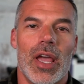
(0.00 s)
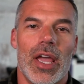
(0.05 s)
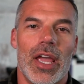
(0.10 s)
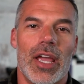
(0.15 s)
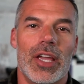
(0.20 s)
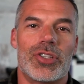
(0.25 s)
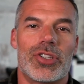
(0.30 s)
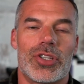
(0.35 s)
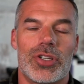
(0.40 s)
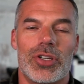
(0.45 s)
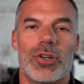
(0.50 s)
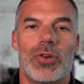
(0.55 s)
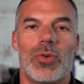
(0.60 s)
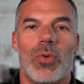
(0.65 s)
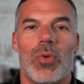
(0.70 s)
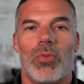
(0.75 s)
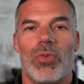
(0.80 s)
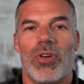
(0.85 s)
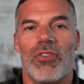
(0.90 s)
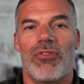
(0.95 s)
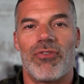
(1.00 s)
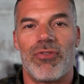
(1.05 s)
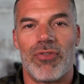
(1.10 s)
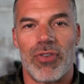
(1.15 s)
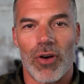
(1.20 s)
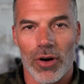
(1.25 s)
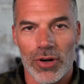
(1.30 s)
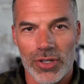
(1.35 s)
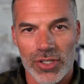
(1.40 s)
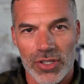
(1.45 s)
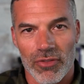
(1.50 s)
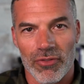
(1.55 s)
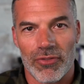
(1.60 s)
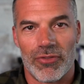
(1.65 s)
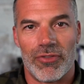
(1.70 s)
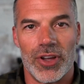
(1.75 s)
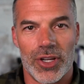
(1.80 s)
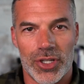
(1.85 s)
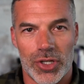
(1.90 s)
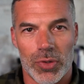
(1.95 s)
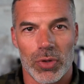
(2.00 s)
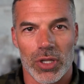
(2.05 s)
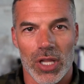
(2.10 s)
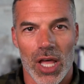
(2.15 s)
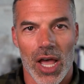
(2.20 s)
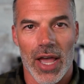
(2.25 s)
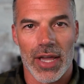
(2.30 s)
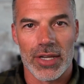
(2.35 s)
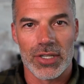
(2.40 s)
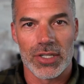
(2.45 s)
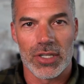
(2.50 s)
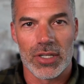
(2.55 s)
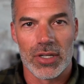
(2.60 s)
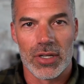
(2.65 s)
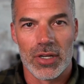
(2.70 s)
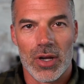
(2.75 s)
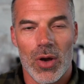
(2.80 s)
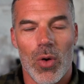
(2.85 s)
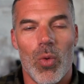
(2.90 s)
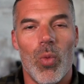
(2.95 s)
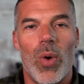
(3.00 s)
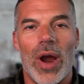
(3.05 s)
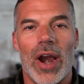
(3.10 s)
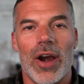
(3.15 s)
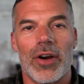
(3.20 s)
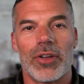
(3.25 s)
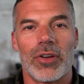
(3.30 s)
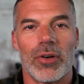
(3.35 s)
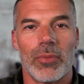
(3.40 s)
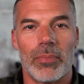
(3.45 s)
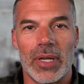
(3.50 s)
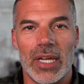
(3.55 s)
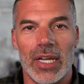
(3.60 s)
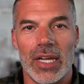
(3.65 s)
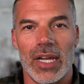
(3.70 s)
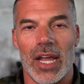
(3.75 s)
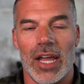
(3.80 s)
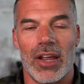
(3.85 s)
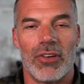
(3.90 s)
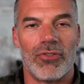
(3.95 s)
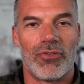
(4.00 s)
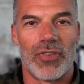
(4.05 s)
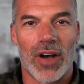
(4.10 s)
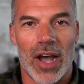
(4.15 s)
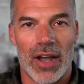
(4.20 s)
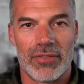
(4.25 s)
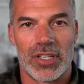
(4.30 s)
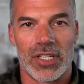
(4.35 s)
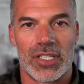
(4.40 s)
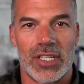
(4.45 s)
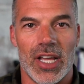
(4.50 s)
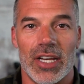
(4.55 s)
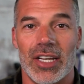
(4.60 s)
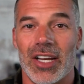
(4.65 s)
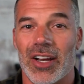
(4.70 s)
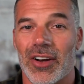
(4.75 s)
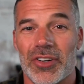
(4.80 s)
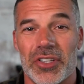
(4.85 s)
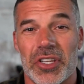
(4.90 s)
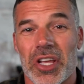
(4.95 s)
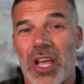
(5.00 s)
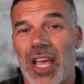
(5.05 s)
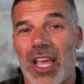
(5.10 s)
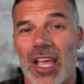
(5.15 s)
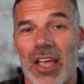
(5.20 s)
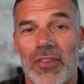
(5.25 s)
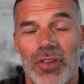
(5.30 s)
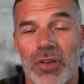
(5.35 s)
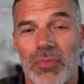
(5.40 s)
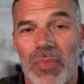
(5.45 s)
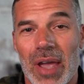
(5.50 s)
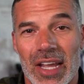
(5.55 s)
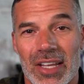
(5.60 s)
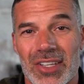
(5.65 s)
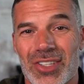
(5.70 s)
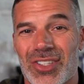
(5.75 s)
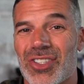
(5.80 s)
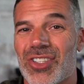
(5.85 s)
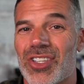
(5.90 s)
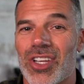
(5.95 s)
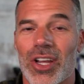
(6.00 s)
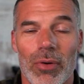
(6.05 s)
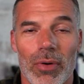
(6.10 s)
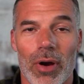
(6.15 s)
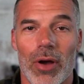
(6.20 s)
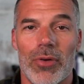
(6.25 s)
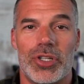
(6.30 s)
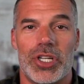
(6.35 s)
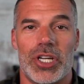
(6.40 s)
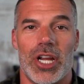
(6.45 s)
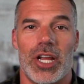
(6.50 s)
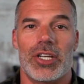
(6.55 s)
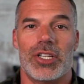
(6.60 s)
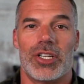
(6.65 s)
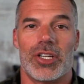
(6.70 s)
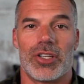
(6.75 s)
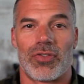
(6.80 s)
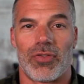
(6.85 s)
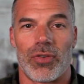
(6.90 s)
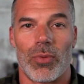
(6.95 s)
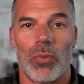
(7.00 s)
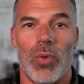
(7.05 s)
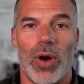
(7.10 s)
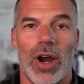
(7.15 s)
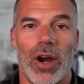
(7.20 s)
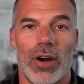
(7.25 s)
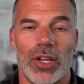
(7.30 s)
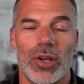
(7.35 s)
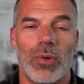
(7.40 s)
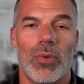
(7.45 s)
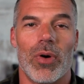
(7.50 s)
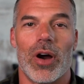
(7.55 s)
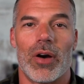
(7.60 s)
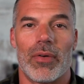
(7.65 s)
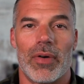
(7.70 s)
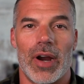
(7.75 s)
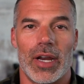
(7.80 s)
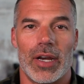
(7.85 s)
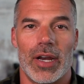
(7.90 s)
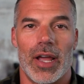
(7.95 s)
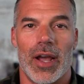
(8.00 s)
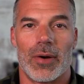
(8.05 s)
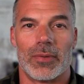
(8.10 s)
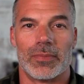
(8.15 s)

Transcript: is to reverse visualize where you'll be in 5 to 10 years if you make zero changes from where you are right now.